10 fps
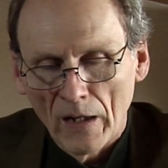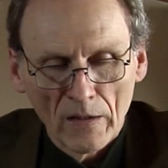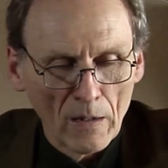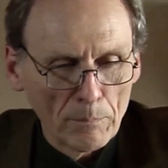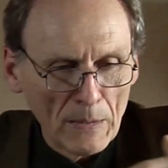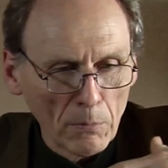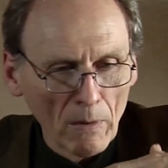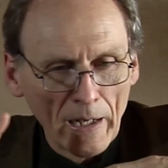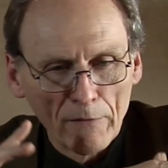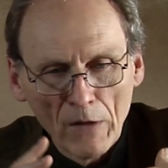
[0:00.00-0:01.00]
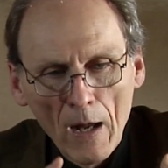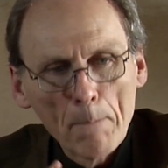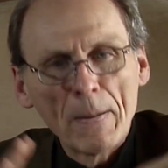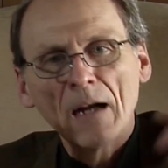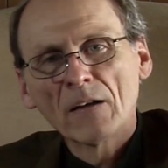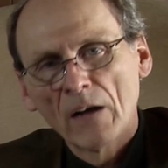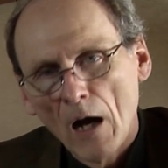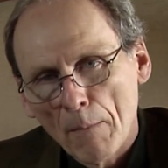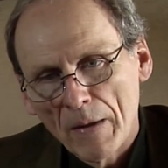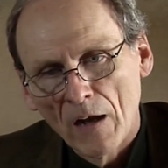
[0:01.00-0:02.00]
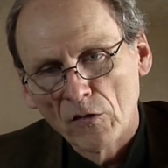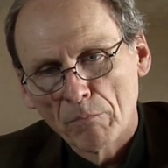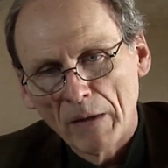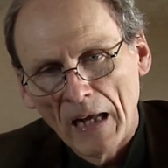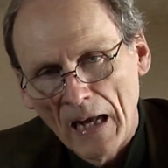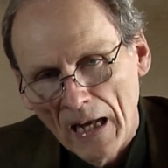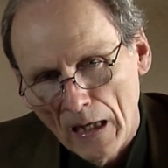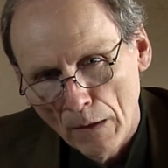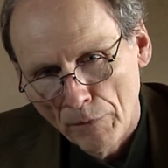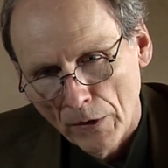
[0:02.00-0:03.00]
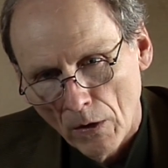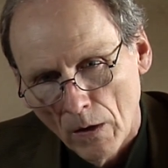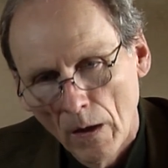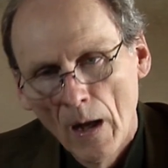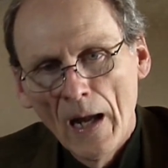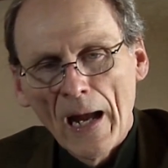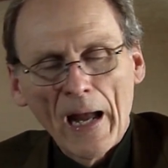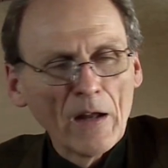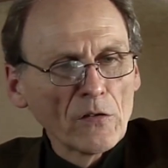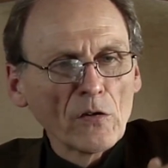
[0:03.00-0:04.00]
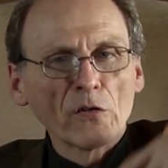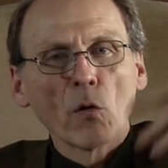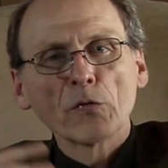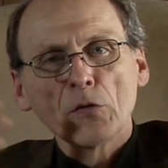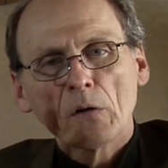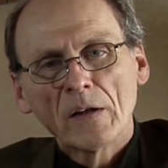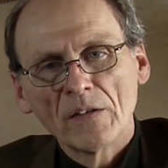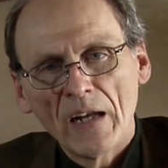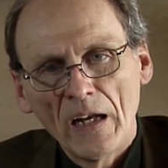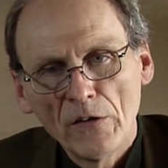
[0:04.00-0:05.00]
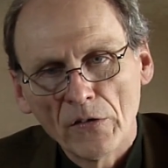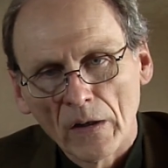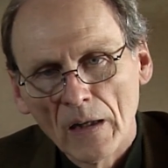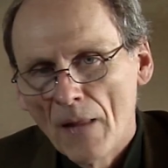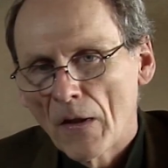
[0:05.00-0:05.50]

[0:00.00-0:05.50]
that people have picked it up as behavior, as a social contagion.